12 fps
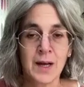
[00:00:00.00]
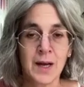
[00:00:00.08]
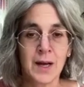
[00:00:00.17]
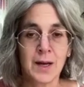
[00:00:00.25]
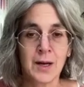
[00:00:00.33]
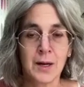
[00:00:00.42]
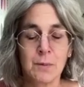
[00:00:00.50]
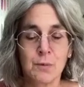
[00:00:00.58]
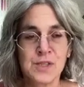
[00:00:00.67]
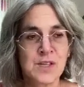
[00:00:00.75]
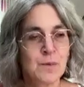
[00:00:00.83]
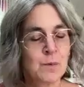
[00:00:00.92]

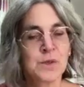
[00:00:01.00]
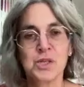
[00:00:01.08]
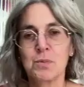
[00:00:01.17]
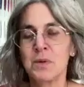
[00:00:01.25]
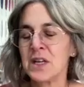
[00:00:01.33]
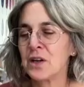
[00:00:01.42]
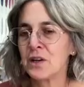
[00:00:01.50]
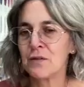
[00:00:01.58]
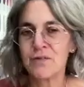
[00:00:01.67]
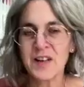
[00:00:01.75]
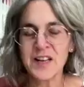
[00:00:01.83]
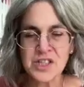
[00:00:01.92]
We didn't want to be in a
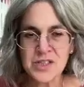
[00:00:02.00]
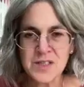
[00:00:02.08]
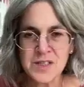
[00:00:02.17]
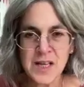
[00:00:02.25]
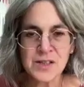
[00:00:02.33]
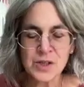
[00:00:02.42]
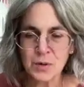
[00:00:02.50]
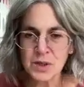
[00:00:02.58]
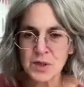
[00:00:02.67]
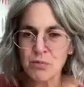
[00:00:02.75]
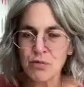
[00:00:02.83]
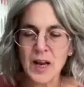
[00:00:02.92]
convention centre
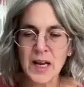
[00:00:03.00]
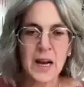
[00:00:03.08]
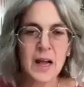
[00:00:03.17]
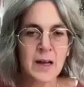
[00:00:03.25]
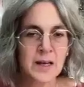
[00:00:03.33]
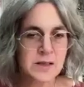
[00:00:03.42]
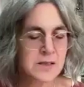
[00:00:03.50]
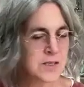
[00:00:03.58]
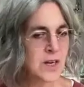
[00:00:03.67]
under bright lights,